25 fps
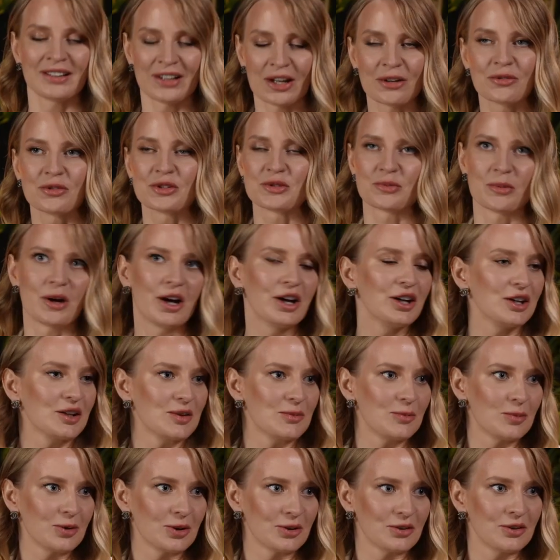That was my
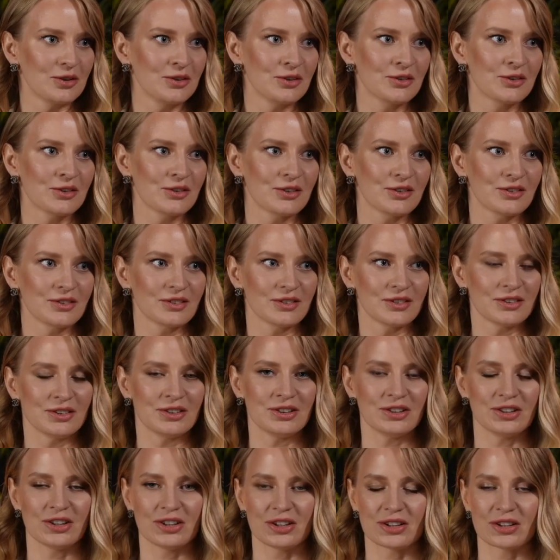experience.
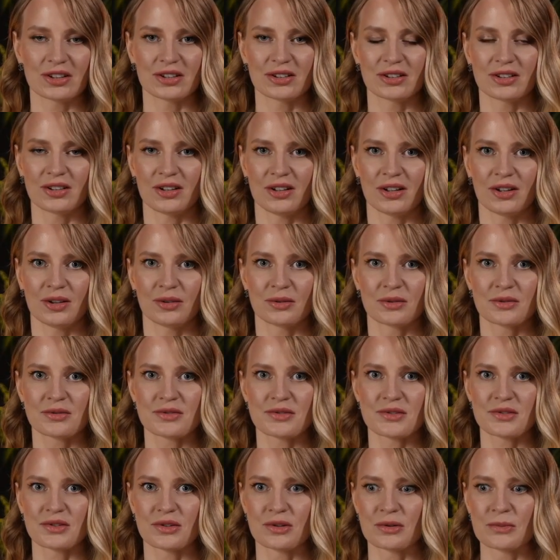Yeah, I
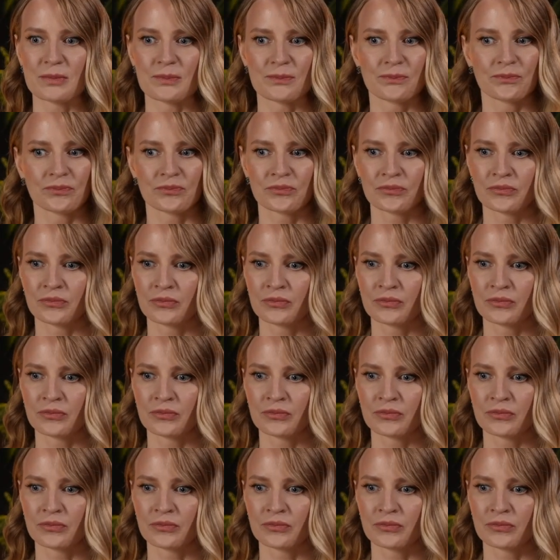also